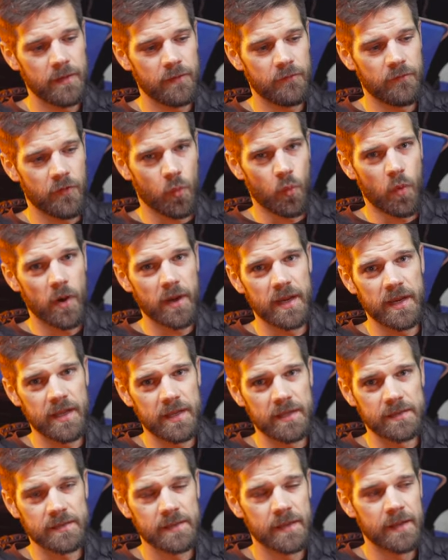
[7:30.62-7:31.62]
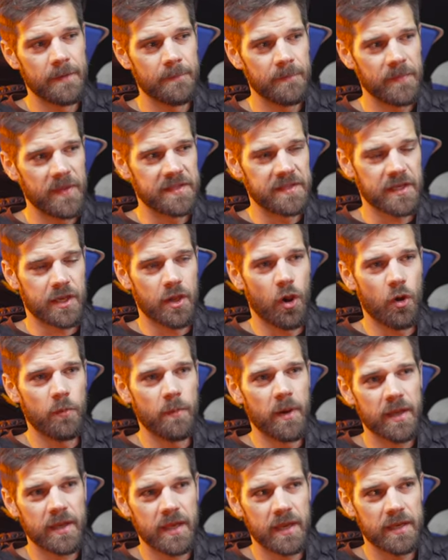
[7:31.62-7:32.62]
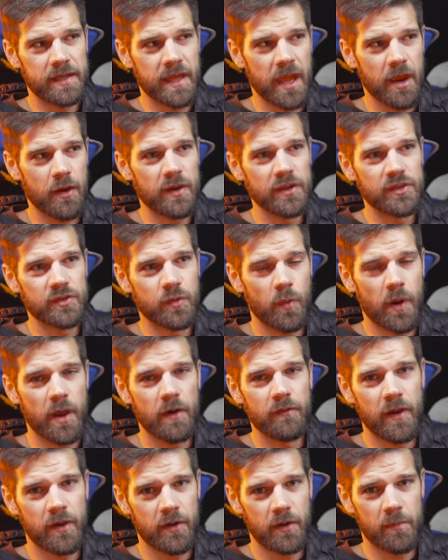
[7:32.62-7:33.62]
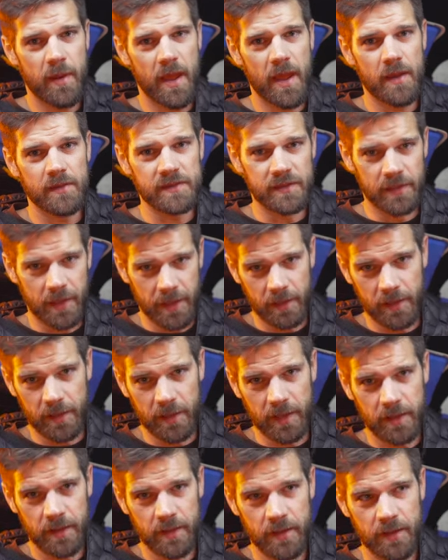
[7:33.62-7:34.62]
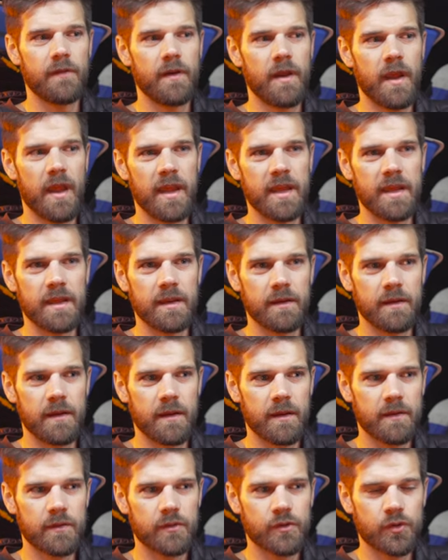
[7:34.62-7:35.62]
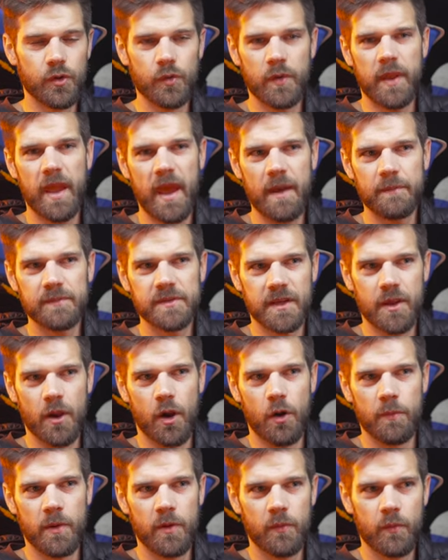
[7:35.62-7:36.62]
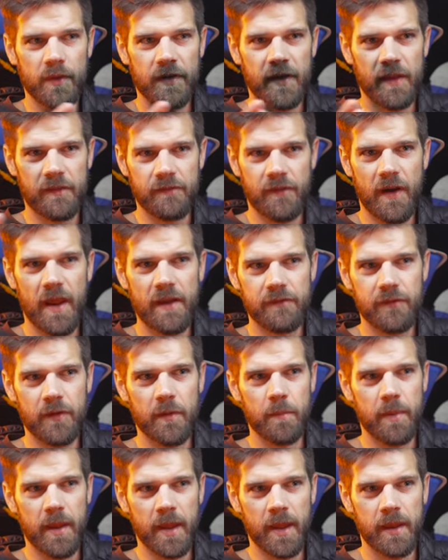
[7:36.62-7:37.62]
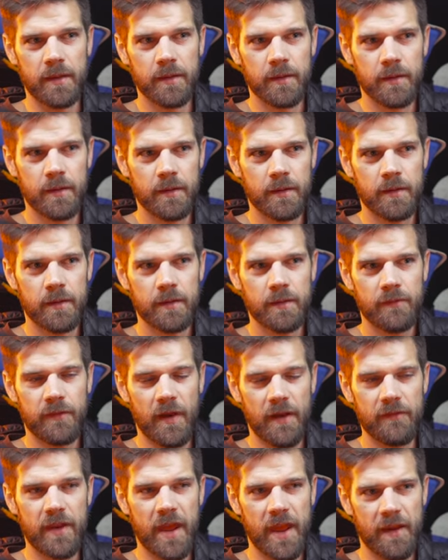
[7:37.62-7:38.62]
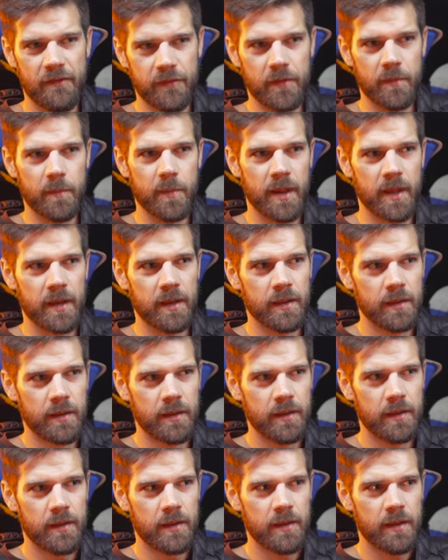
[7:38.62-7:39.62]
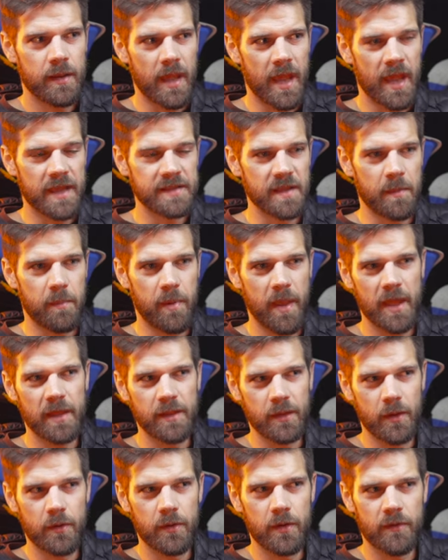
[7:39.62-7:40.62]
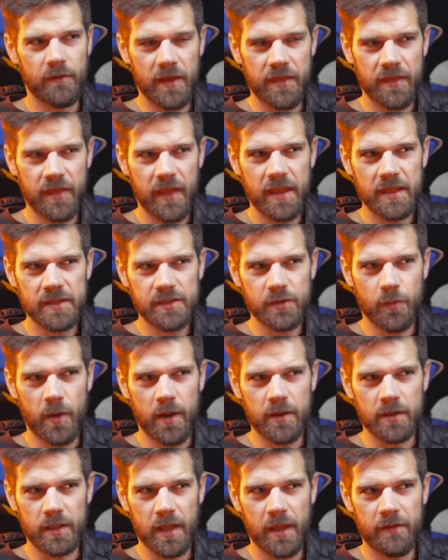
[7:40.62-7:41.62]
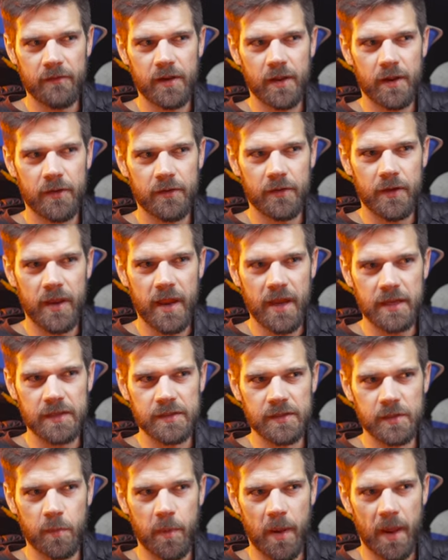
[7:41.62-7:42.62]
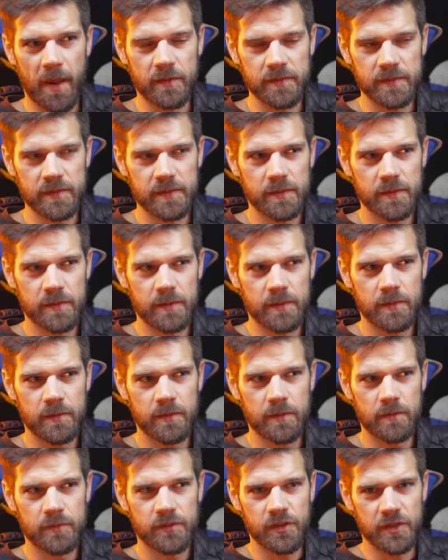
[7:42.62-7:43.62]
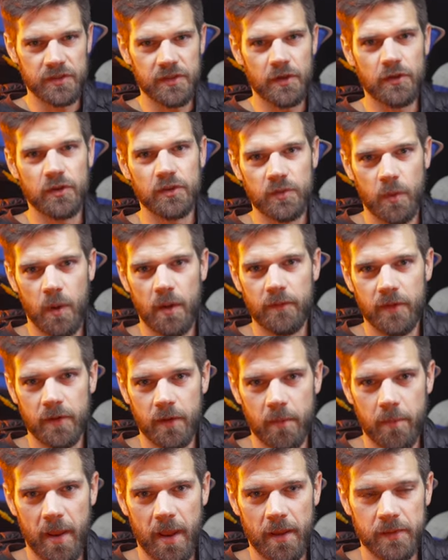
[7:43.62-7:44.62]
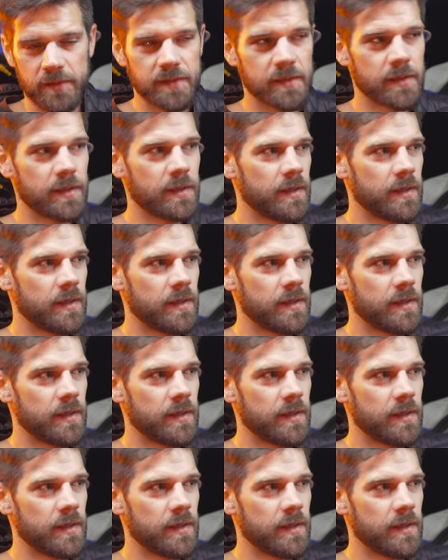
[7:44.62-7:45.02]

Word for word: for what it is. The Tacoma can carry twelve hundred pounds legally. A crew cab Tacoma with a five foot bed, five and a half foot bed, has a payload of, I think it's around eleven eighty-two pounds, just under twelve hundred pounds.